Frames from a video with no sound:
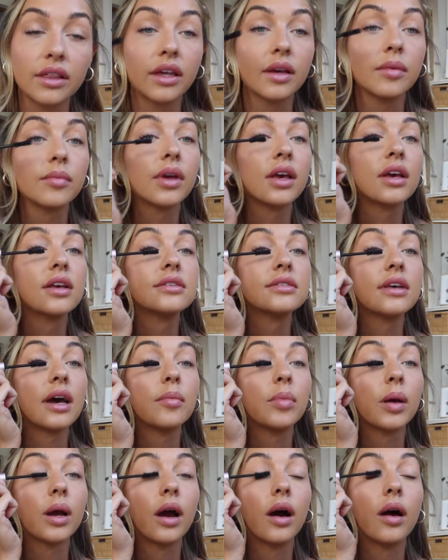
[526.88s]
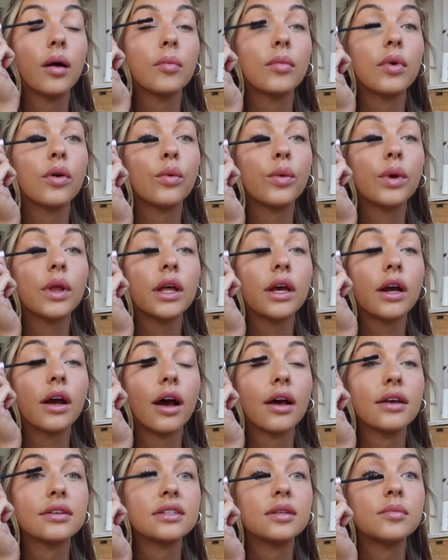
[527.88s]
think, because I've become really
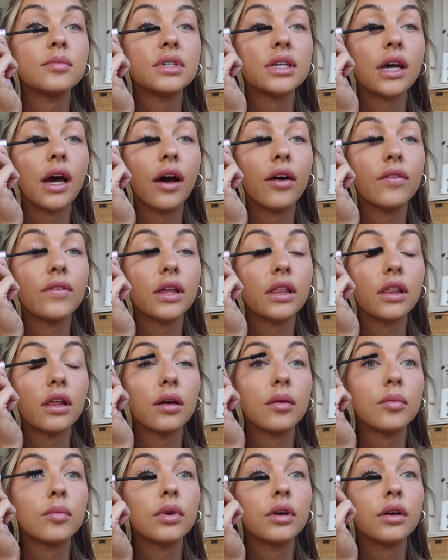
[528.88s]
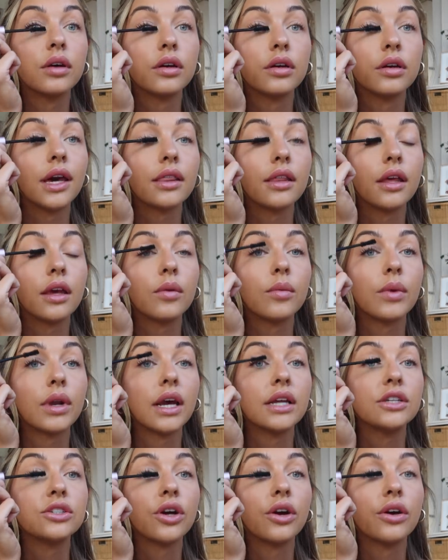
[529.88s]
accustomed to having them, and then when
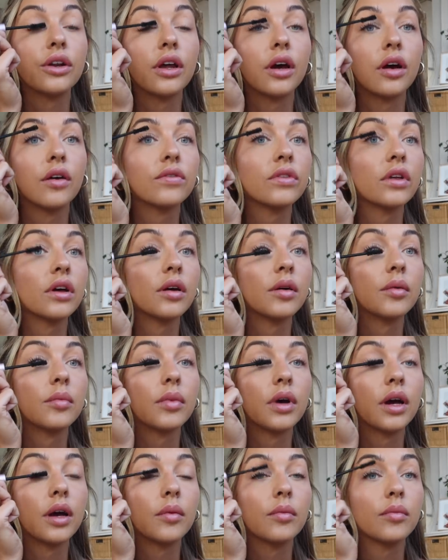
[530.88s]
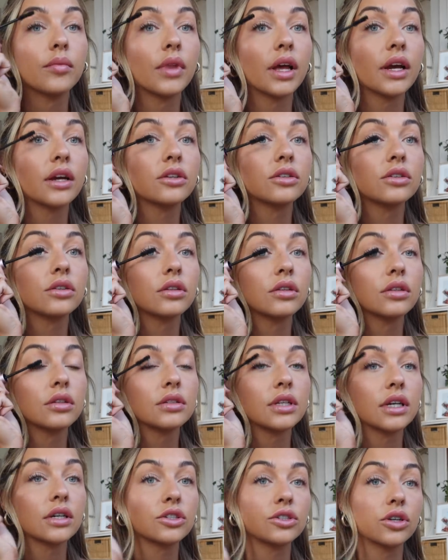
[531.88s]
I don't have them, I'm like,
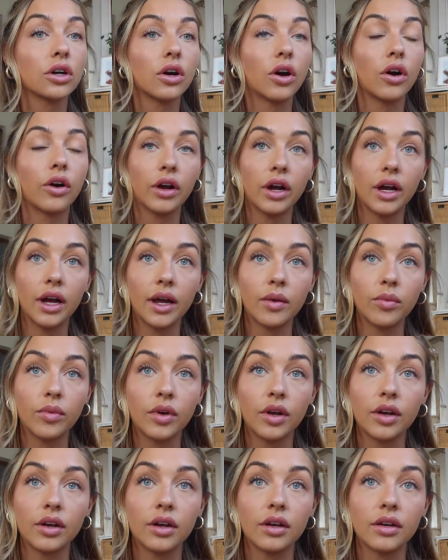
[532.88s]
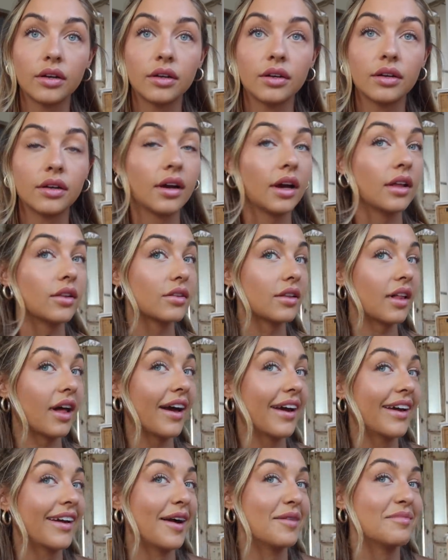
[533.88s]
it's like shock horror at what I look
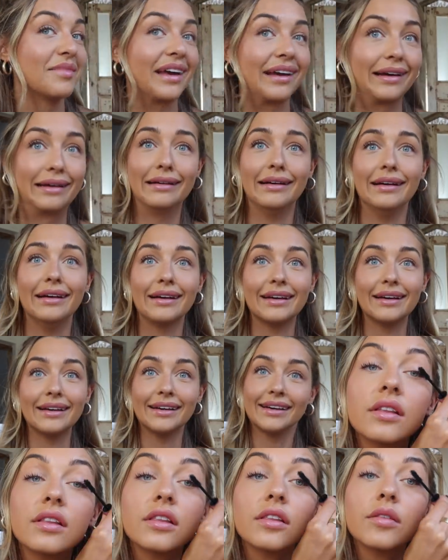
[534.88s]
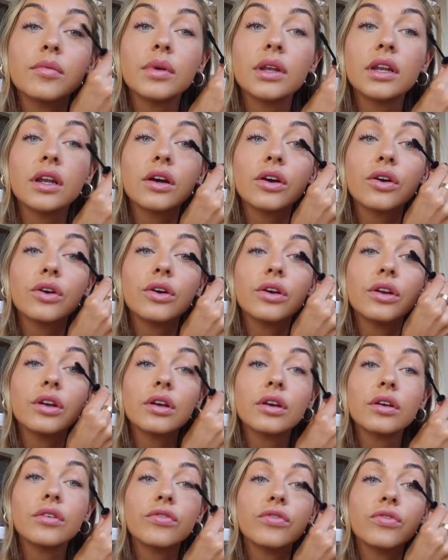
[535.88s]
like. I'm like, ah! Been a
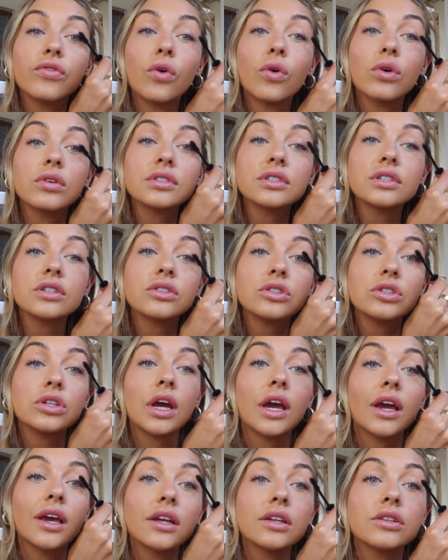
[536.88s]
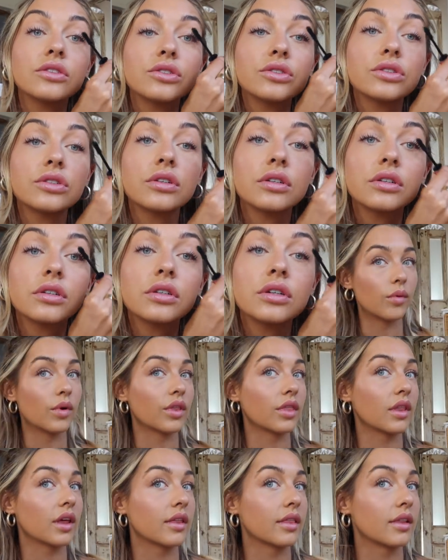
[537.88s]
good forced change.
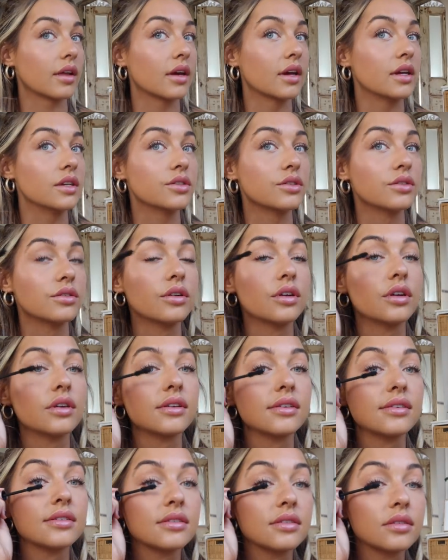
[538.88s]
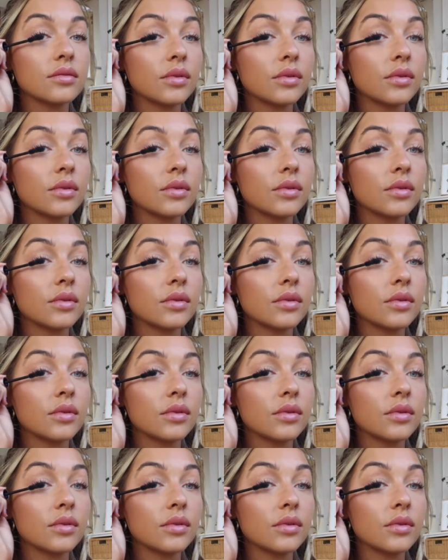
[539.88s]
One thing that I do notice